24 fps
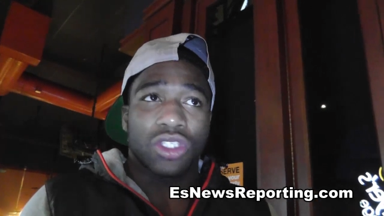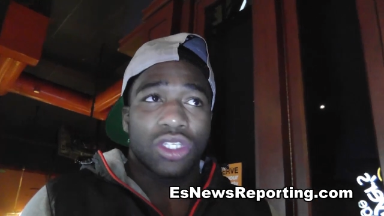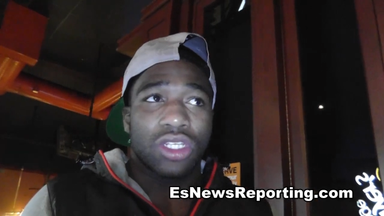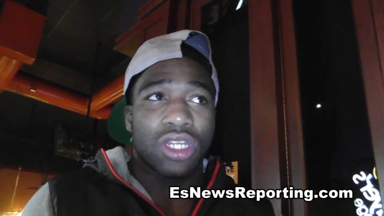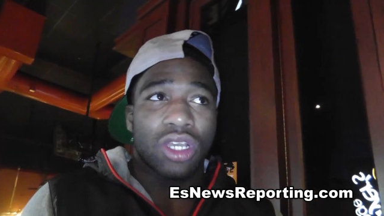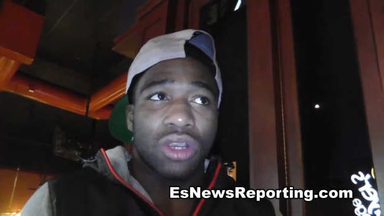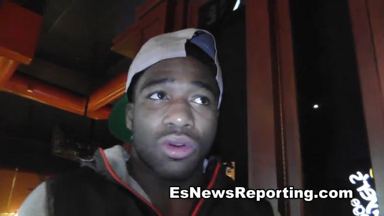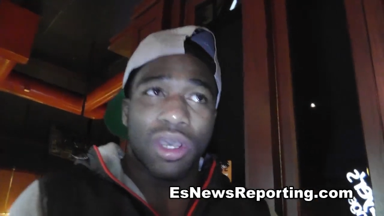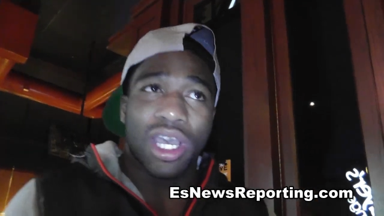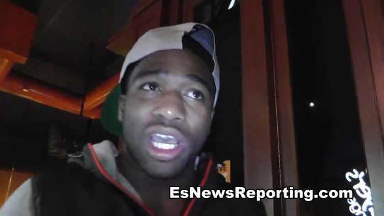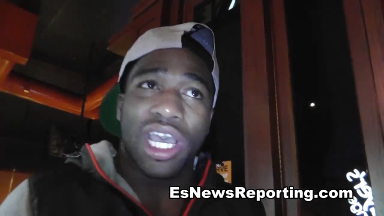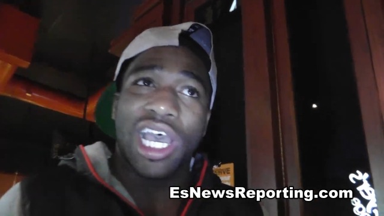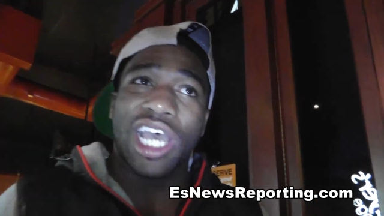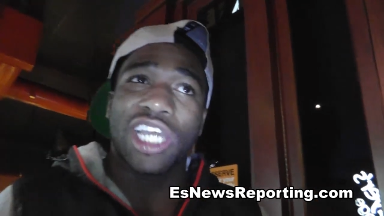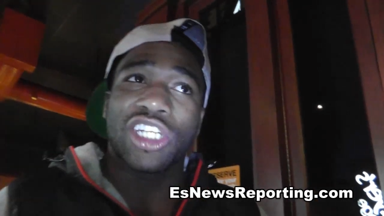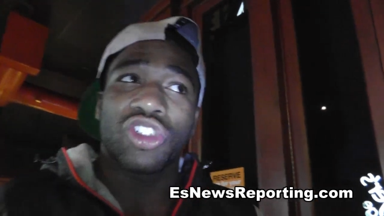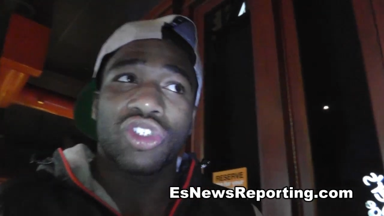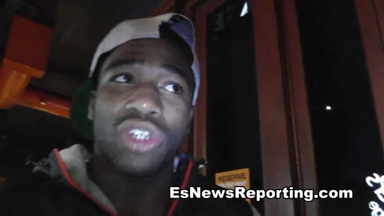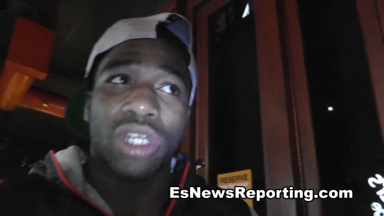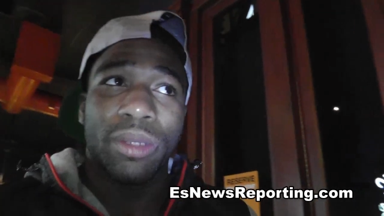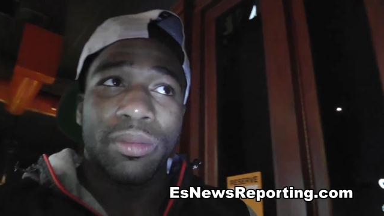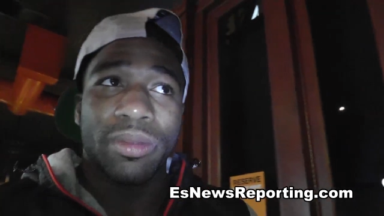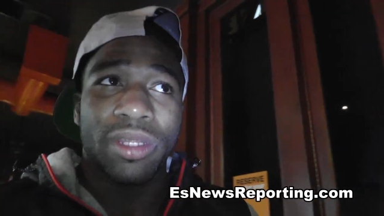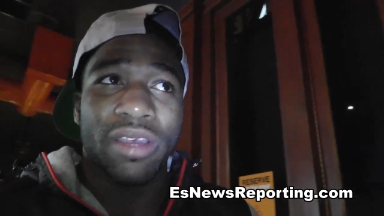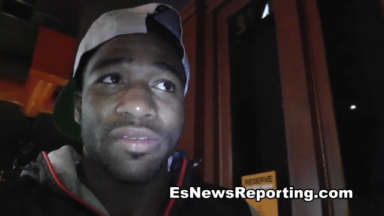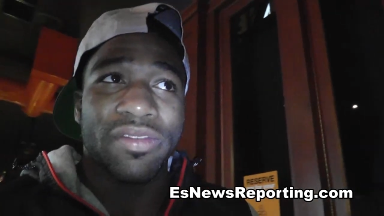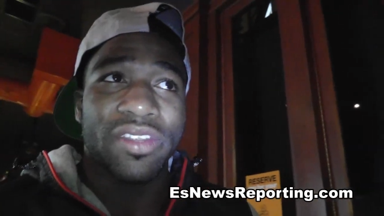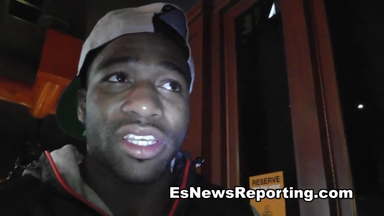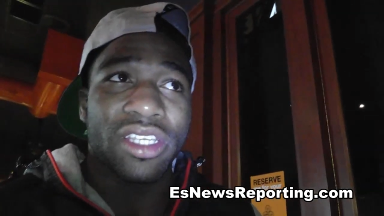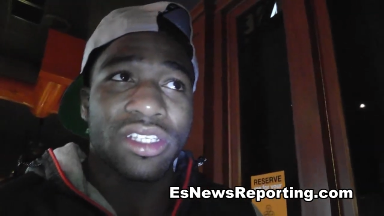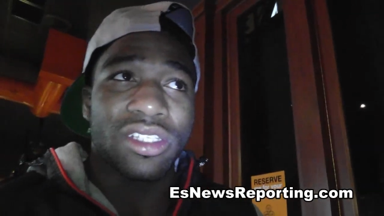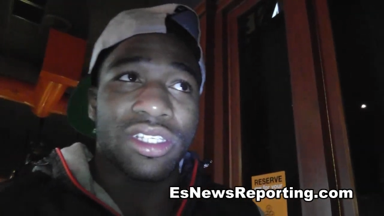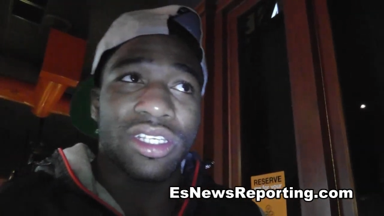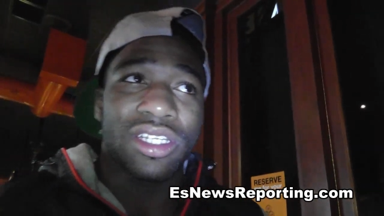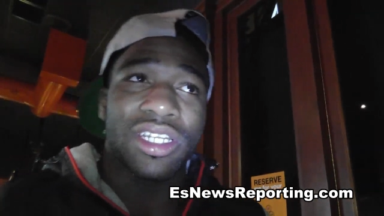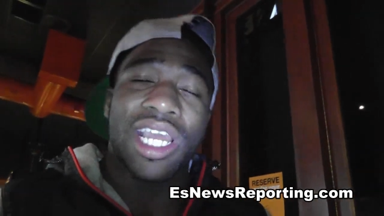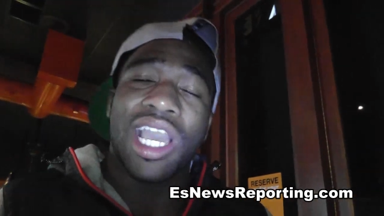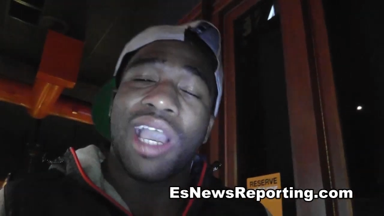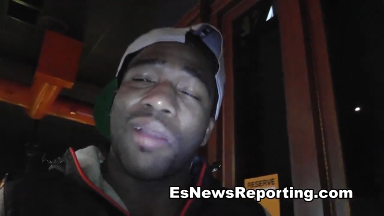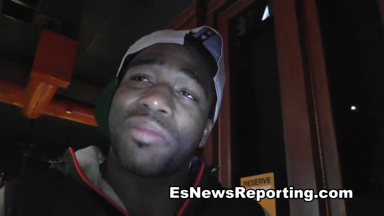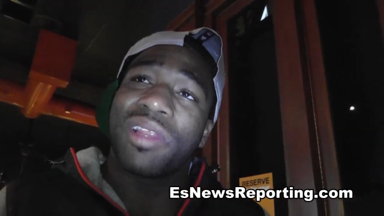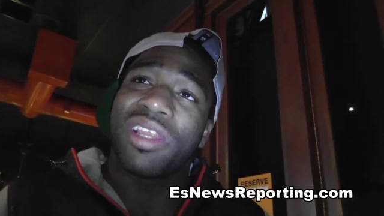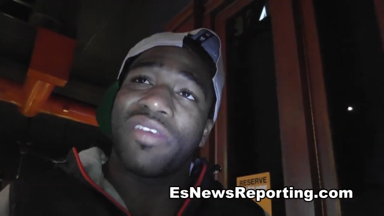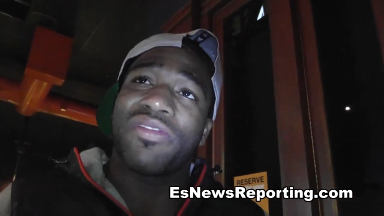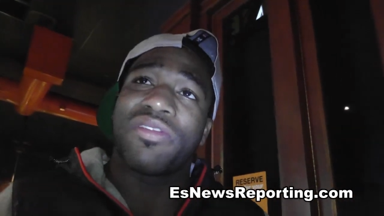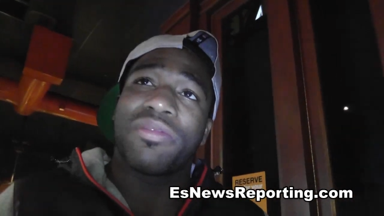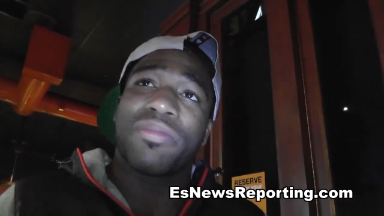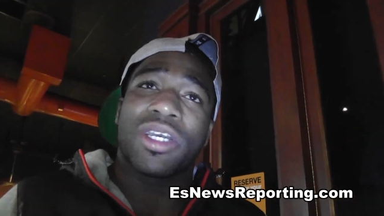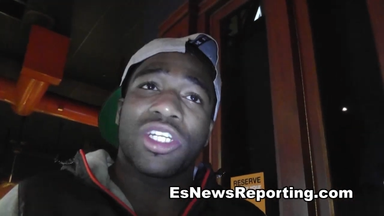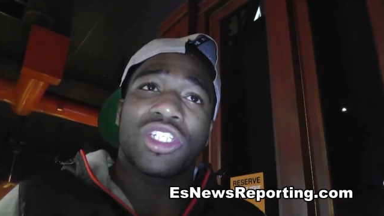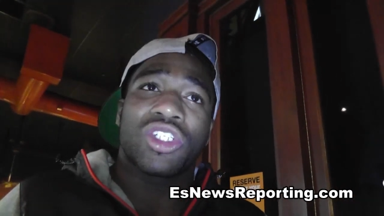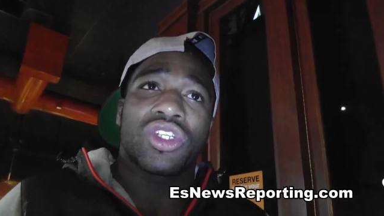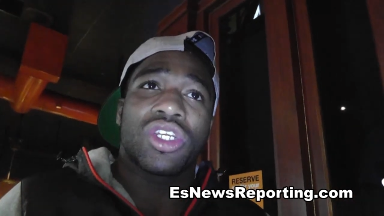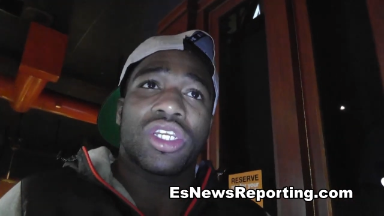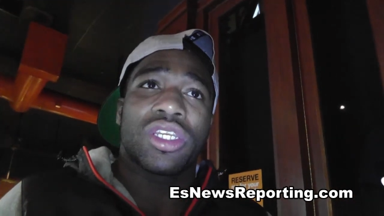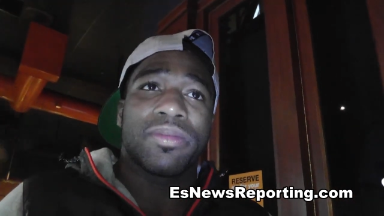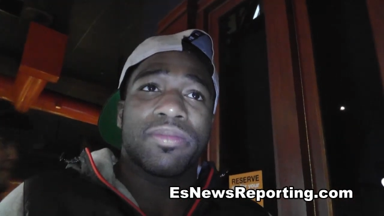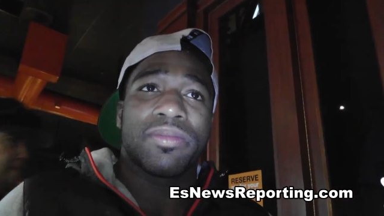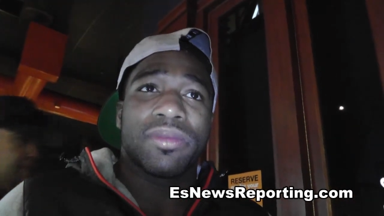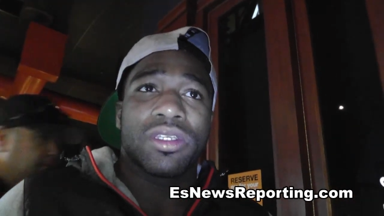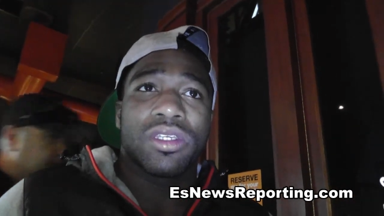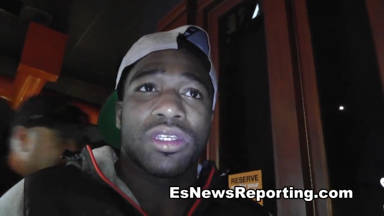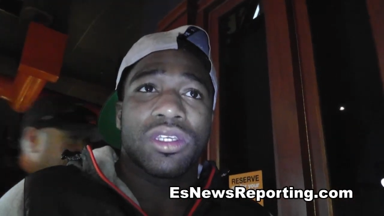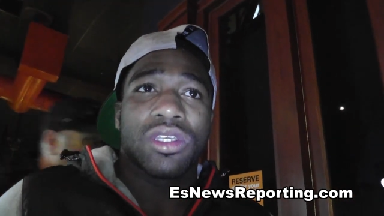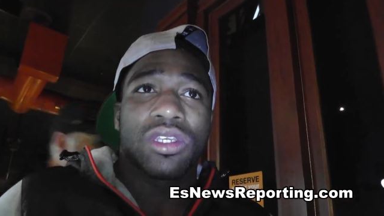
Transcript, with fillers: You know, I, I dreamed of this, and now I'm living my dream.